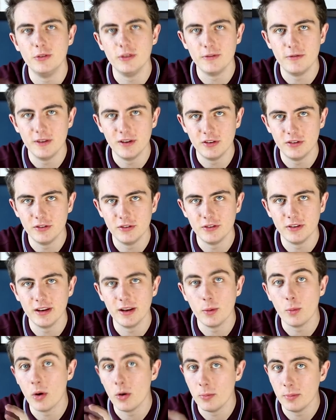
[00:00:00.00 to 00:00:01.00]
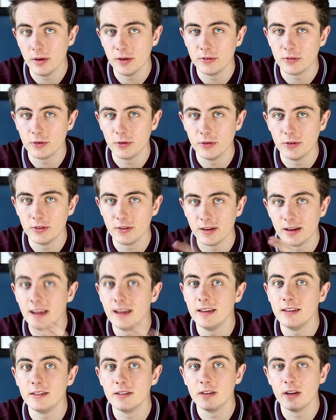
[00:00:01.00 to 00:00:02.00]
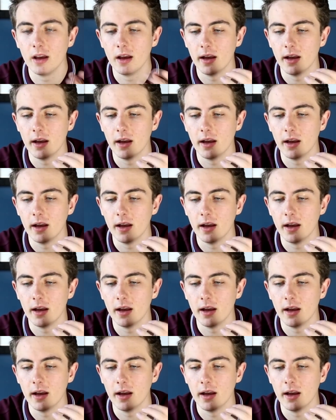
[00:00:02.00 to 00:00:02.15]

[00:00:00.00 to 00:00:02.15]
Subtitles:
efficiency and it won't be as good as it is